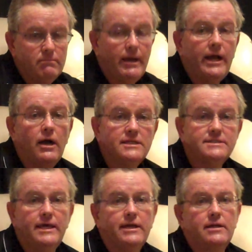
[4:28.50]
By August
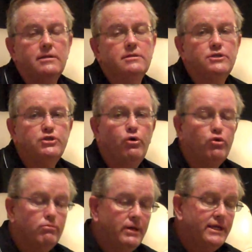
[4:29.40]
2nd, the
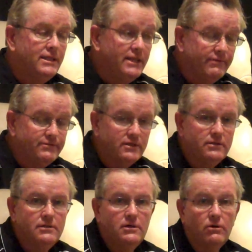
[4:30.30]
total money lifted
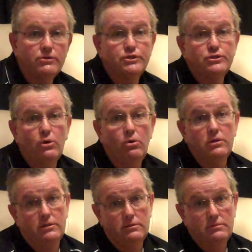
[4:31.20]
or
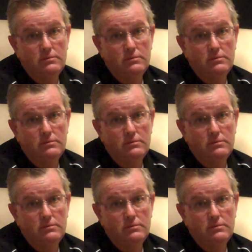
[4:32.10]
stolen